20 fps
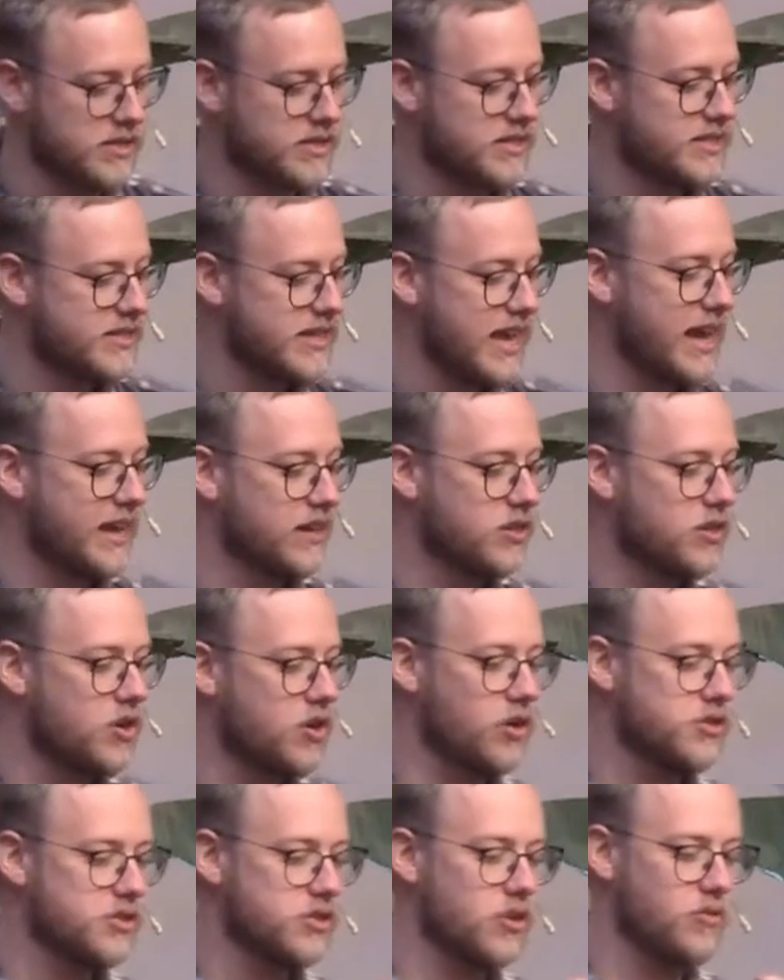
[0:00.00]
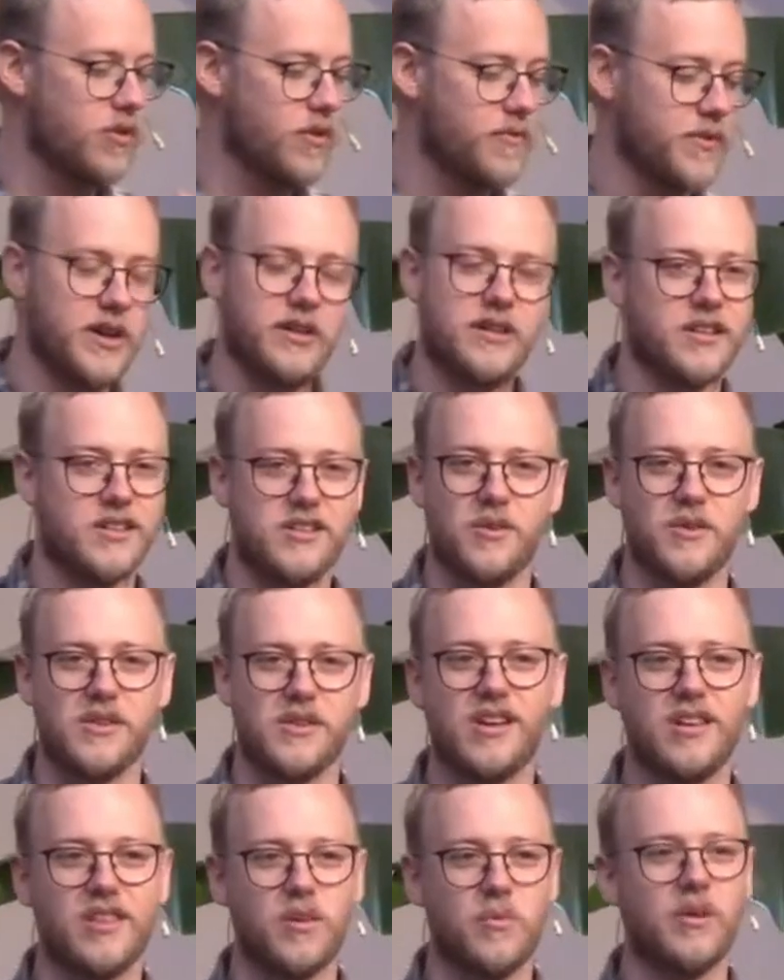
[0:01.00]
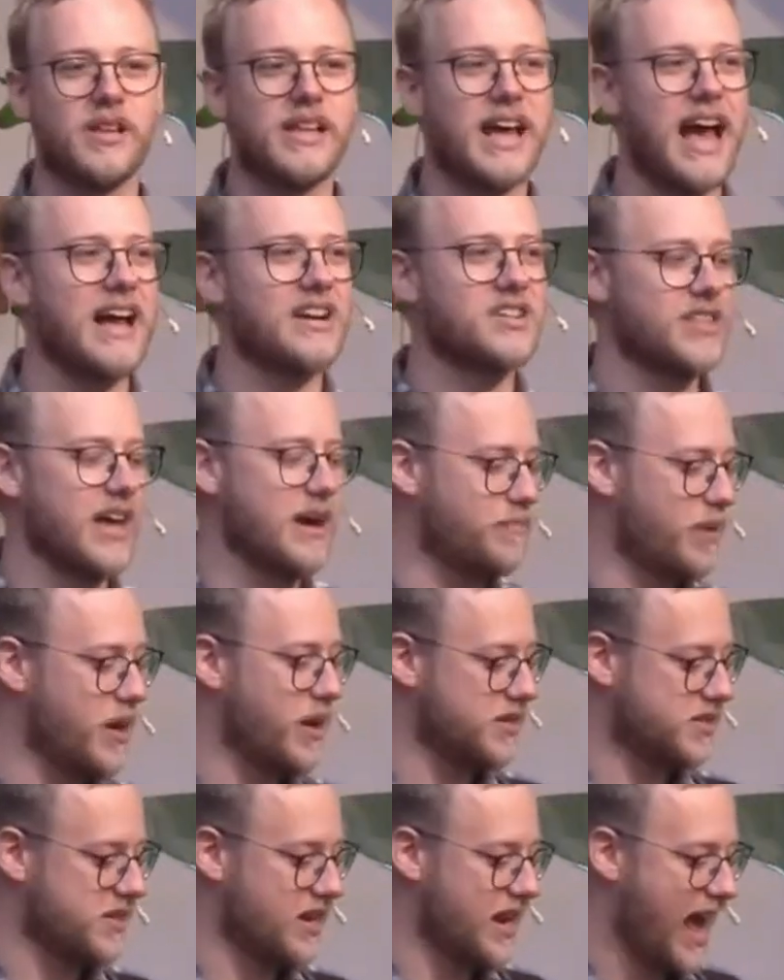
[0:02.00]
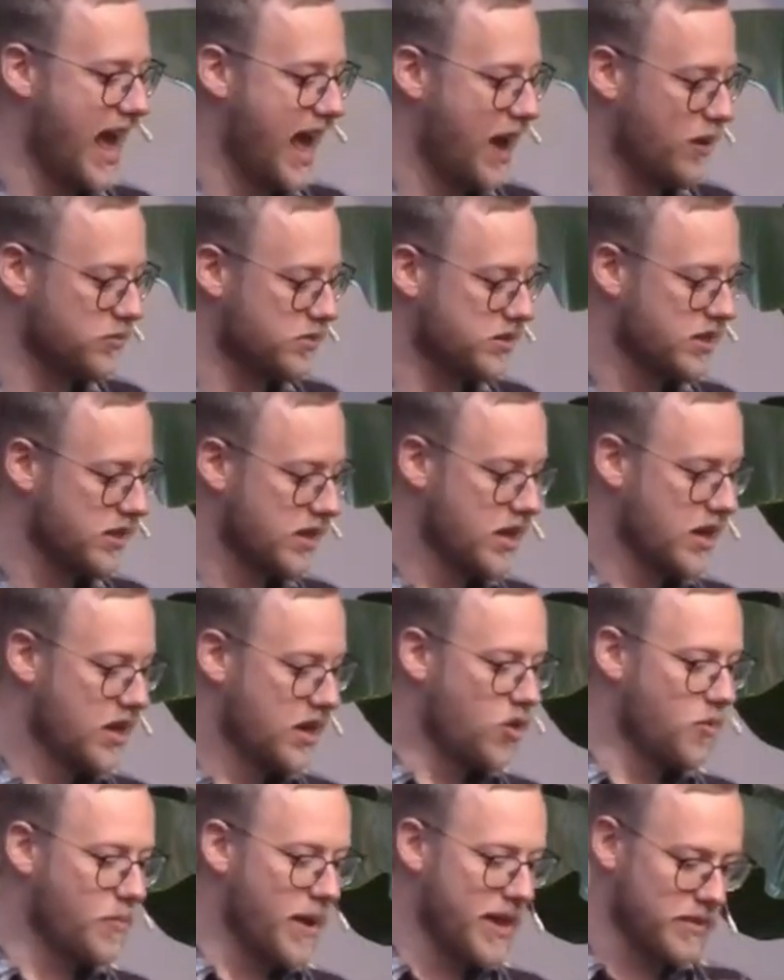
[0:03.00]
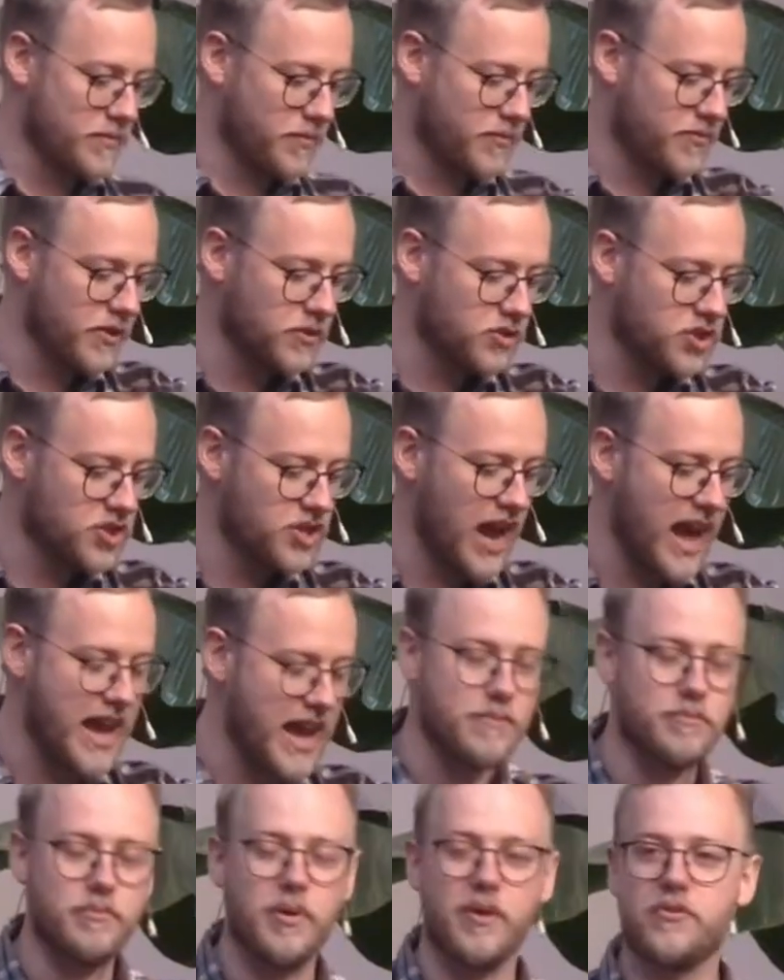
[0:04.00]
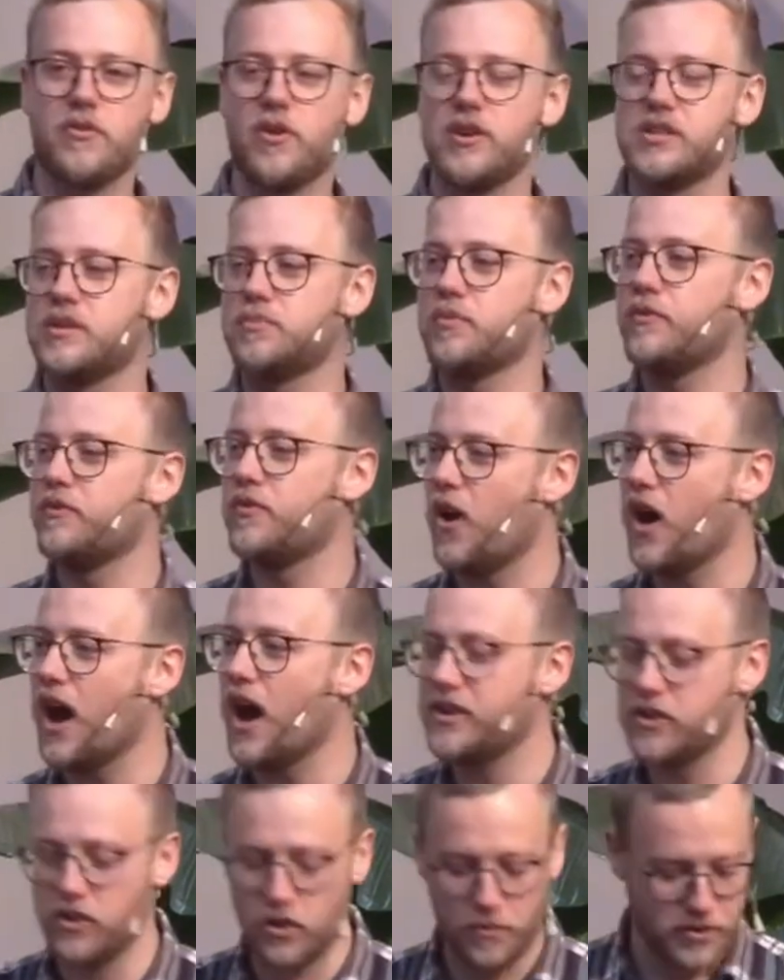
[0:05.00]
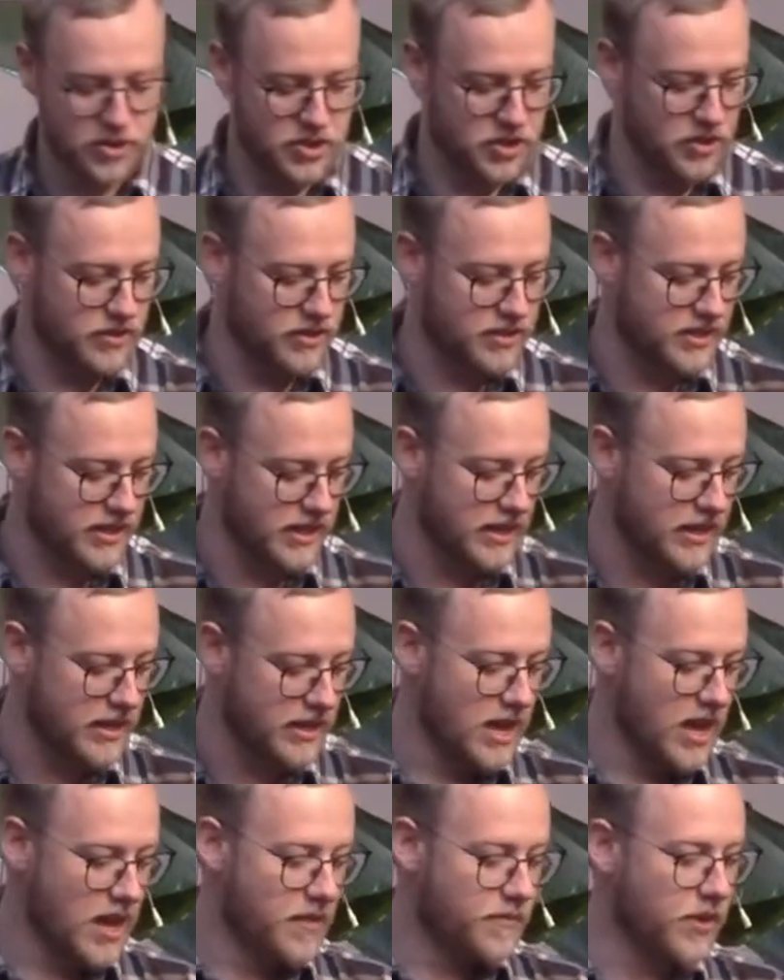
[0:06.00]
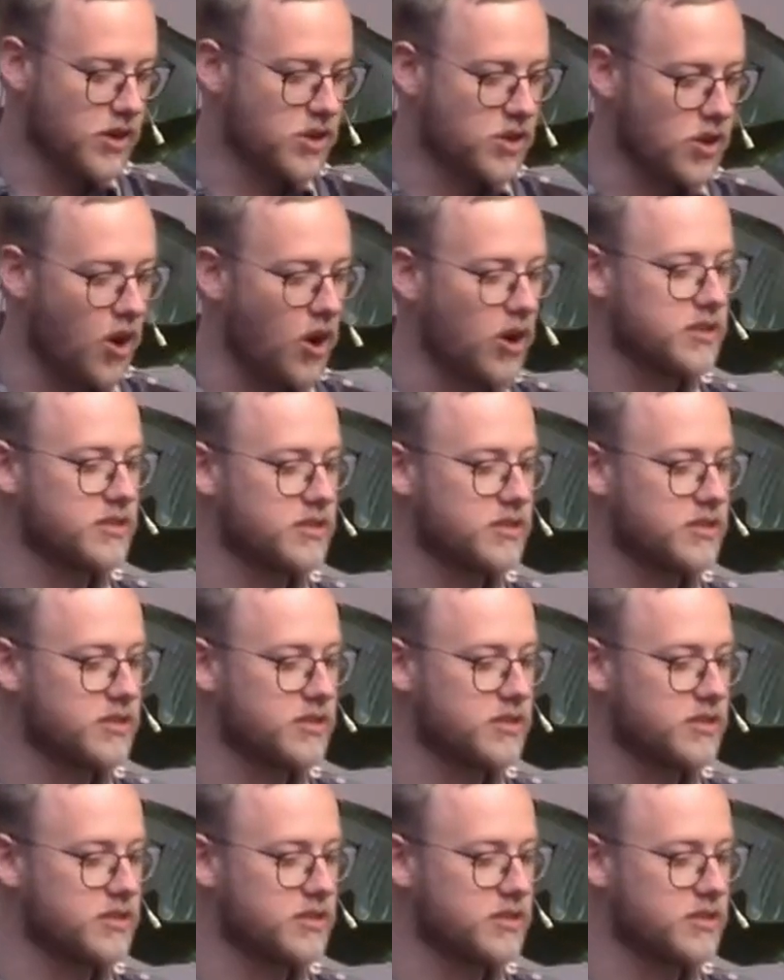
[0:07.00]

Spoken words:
sin, God's not revealed it to us so that we'll catch that person out or make them feel shame, but for us to provide an opportunity for God